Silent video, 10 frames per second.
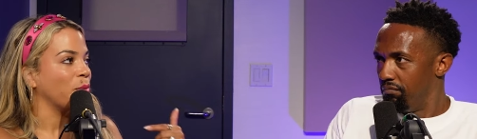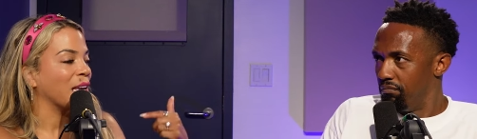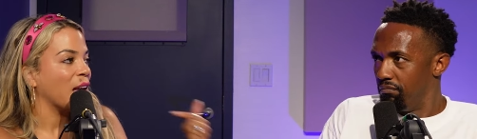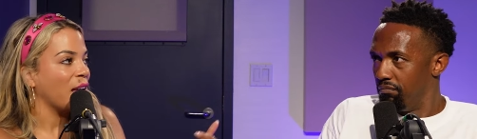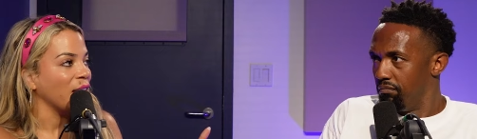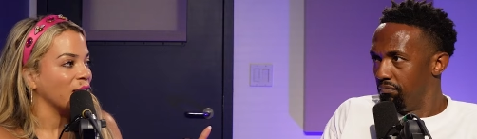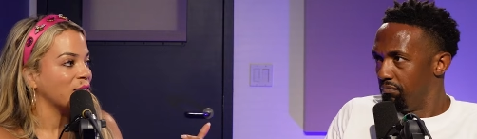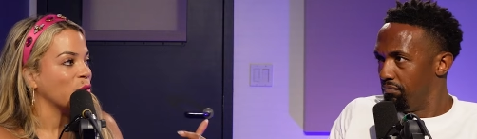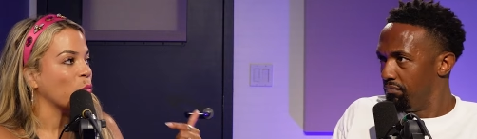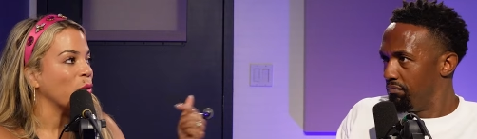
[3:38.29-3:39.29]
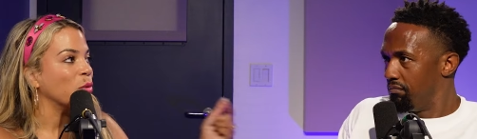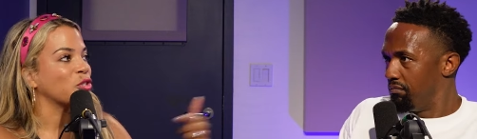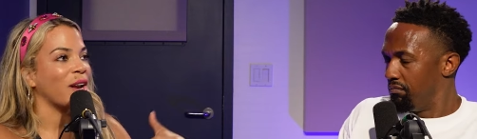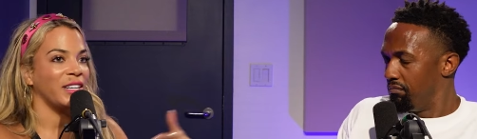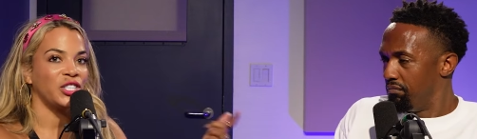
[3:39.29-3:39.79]
Speaker 1: because we were
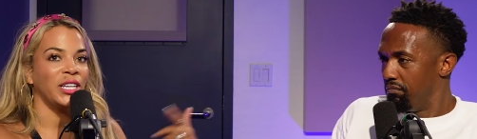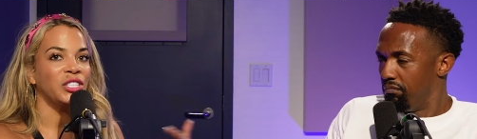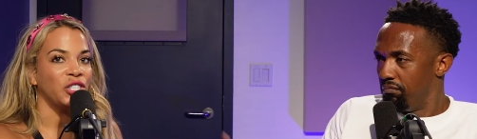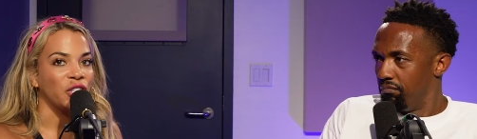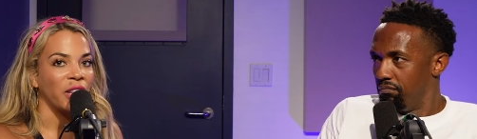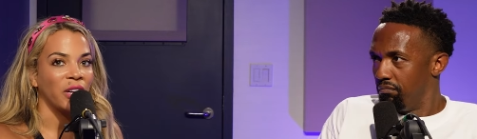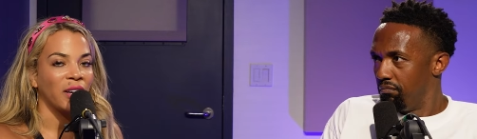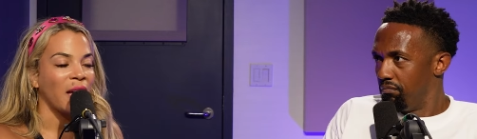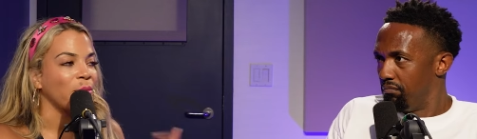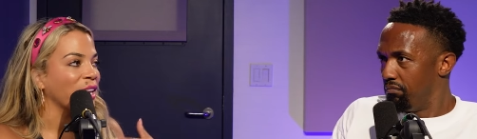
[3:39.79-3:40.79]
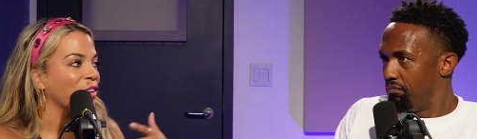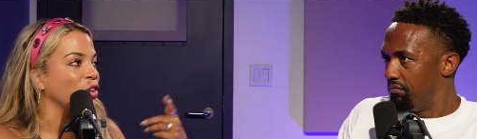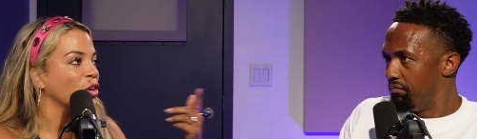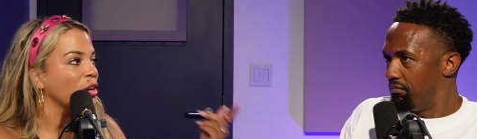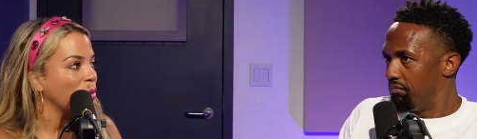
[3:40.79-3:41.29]
trying to change each other. I'm like, if
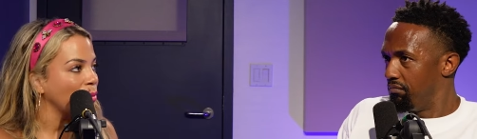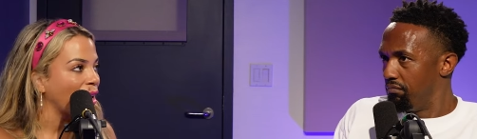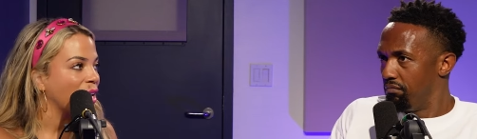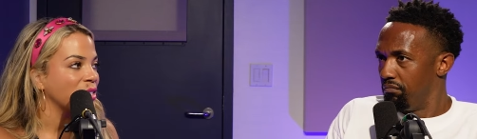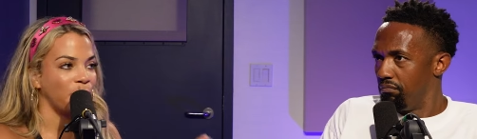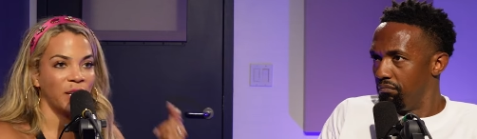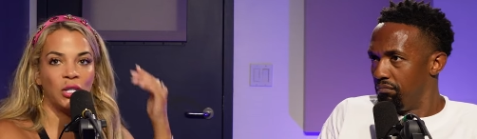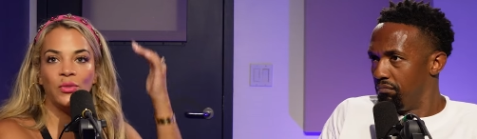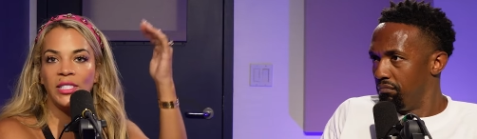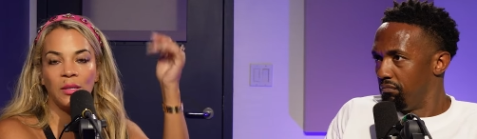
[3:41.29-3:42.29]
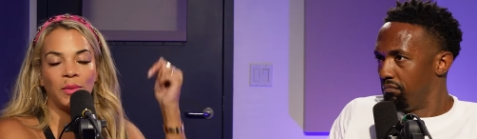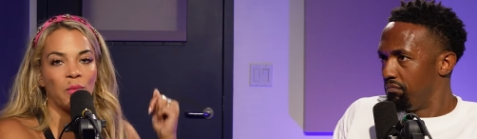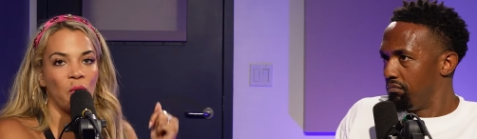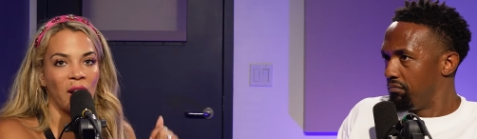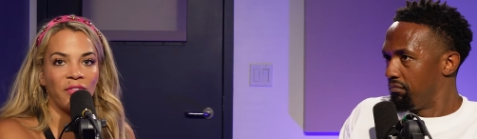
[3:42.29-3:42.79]
you're gonna be my husband, you need to be
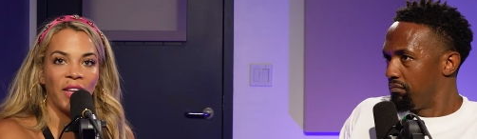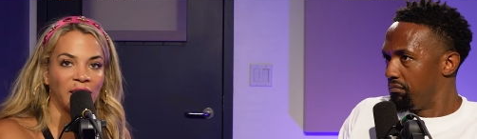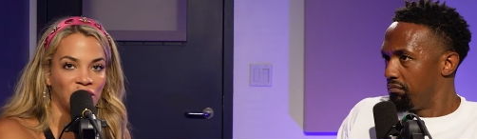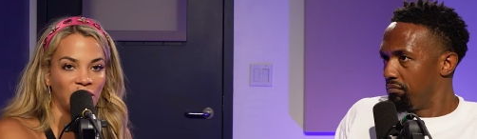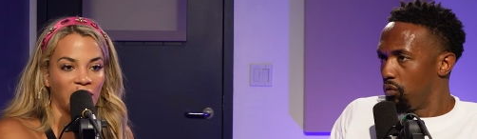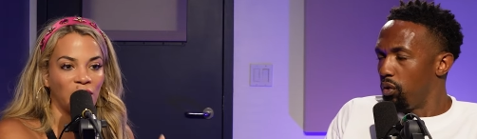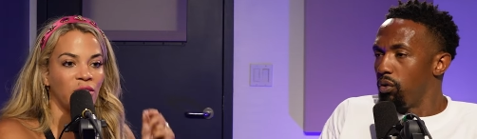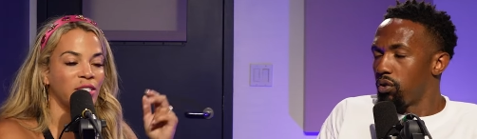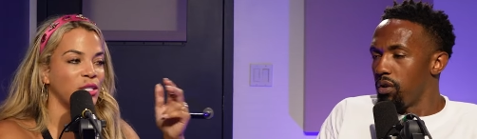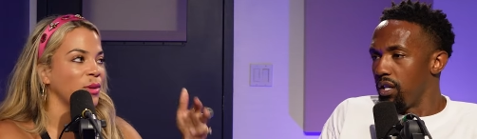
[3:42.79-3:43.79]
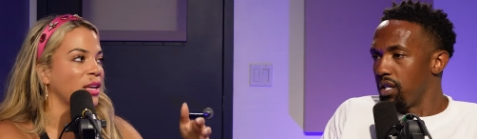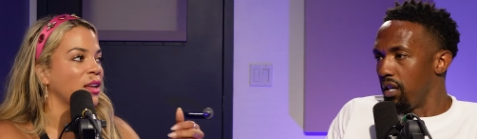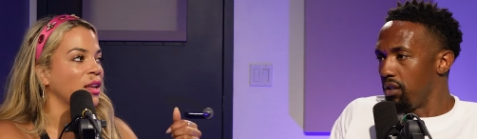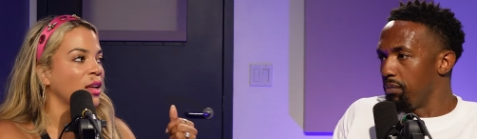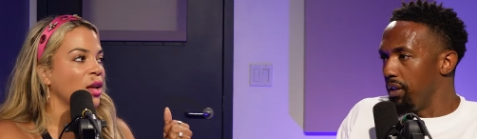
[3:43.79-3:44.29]
more affectionate. You, need trying to, be... to
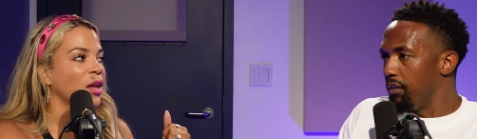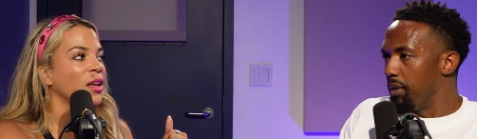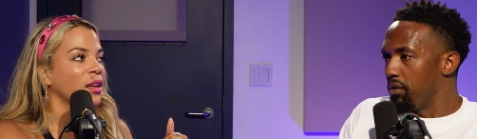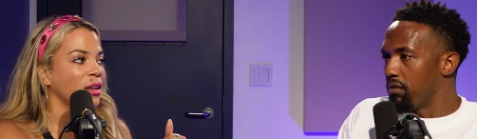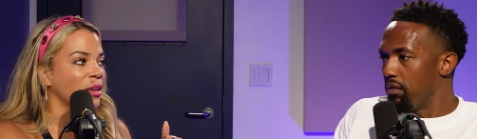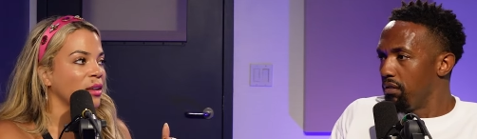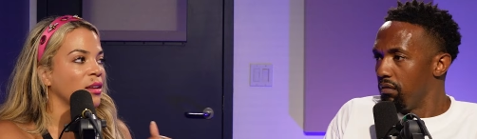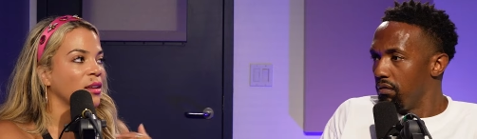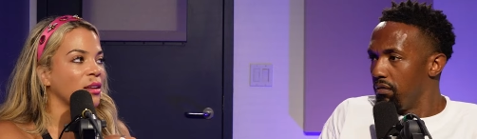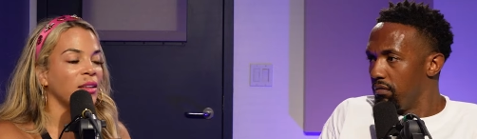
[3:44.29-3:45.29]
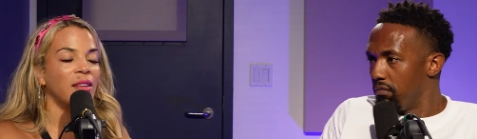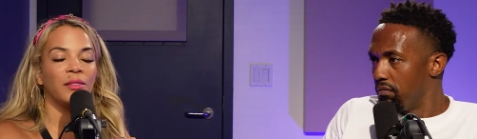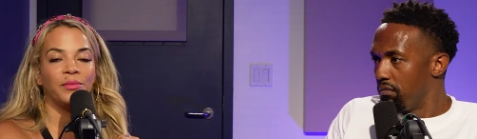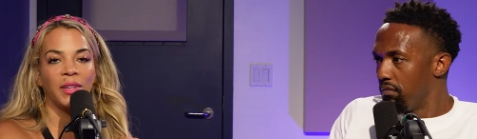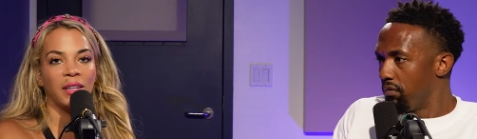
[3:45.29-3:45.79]
change
Speaker 2: me mostly.
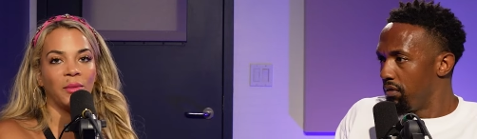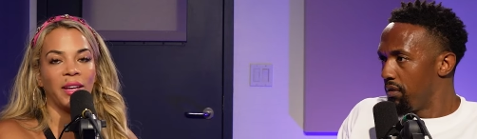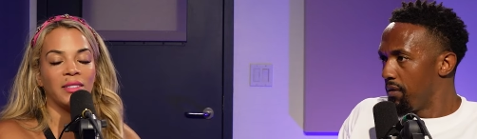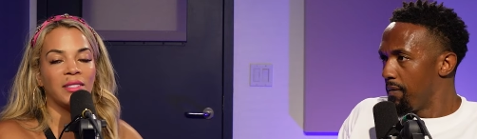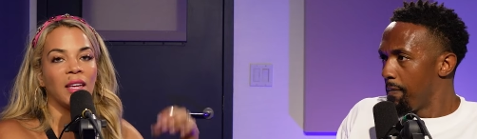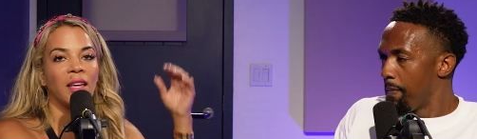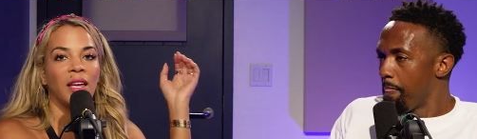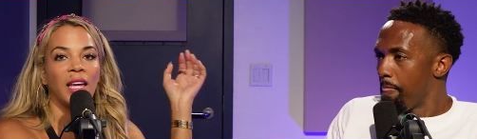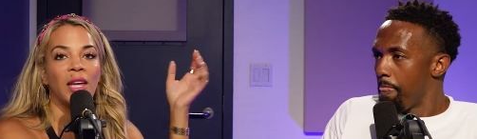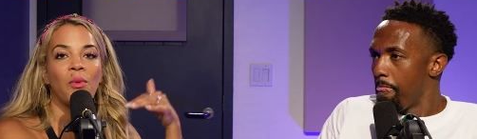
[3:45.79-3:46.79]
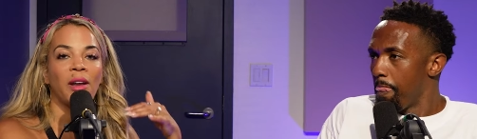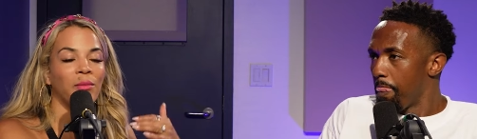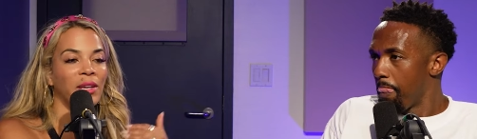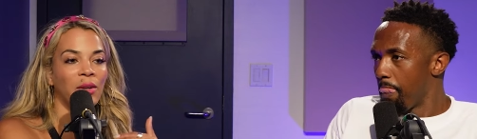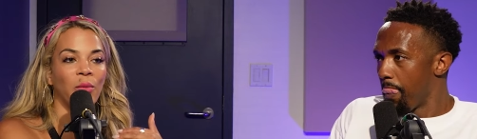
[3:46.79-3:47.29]
Speaker 1: Anyways, he wanted
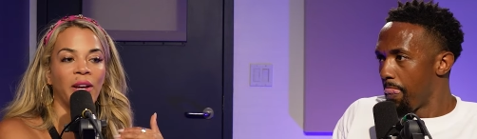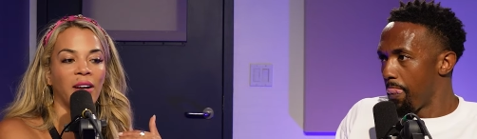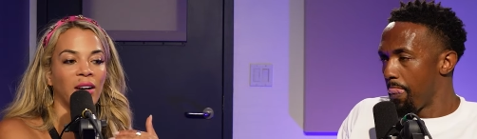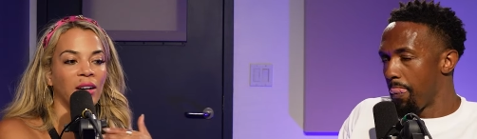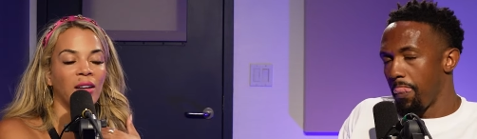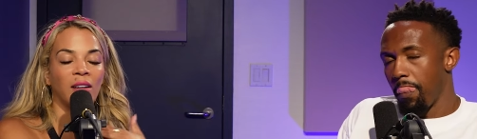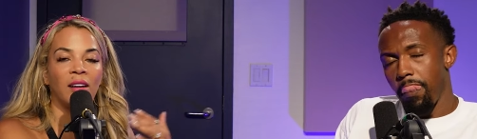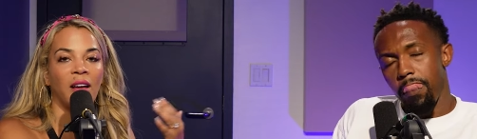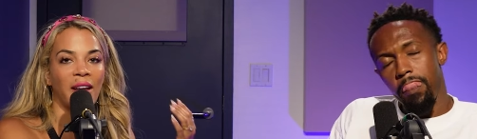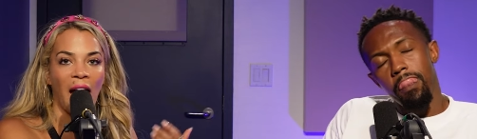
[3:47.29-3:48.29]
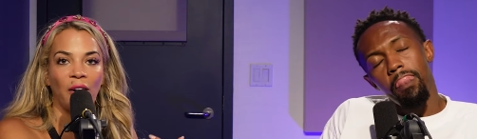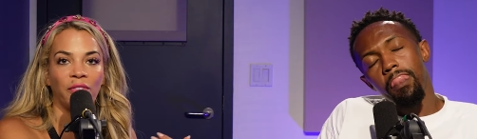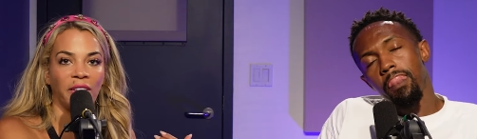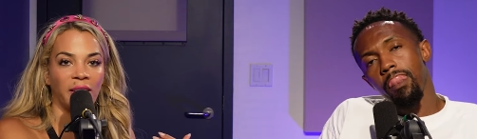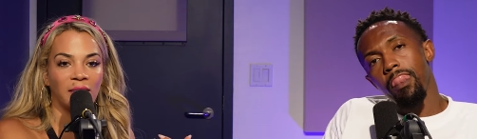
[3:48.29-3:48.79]
me to wear none
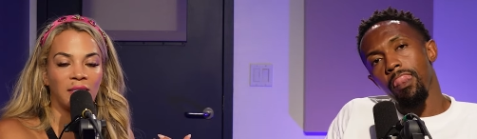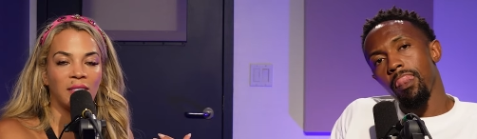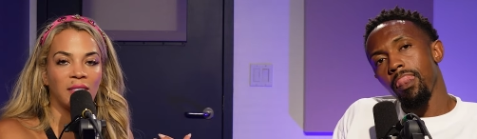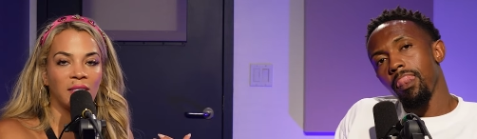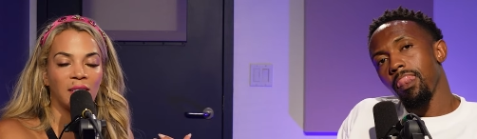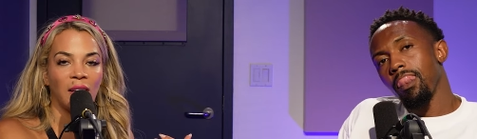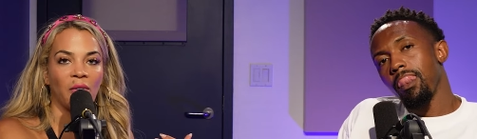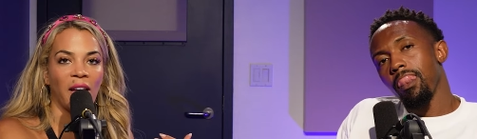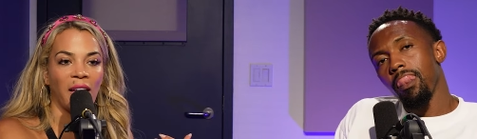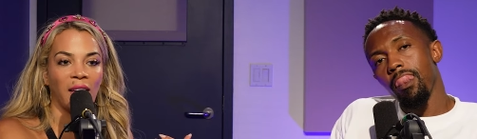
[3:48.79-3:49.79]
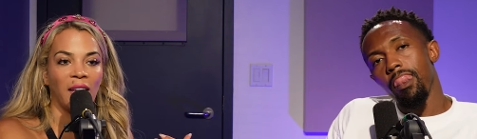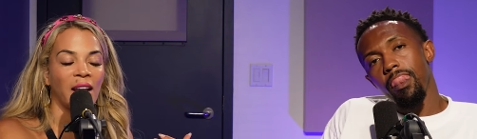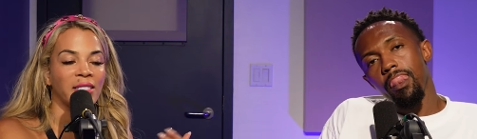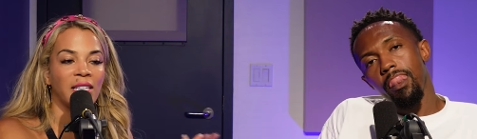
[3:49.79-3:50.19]
outfits. Okay. And I